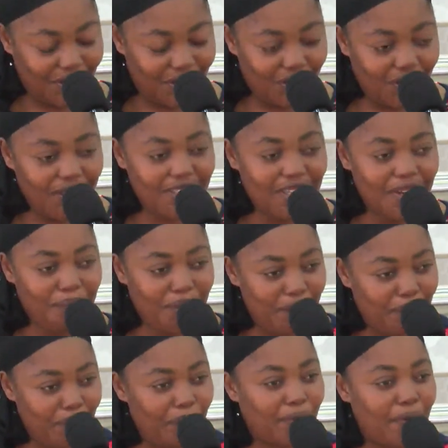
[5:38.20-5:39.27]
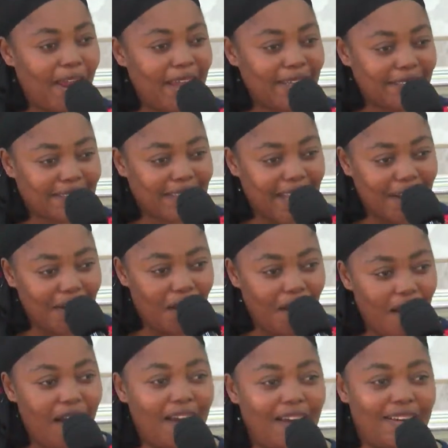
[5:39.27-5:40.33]
Choosing people, praise the
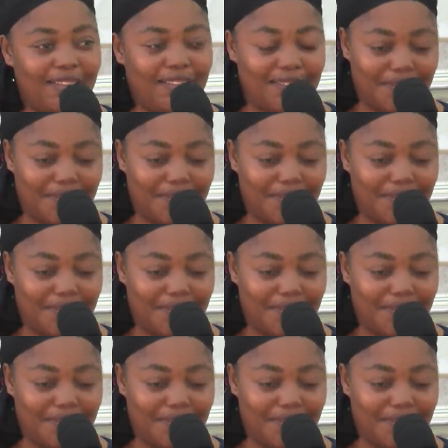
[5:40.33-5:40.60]
Lord.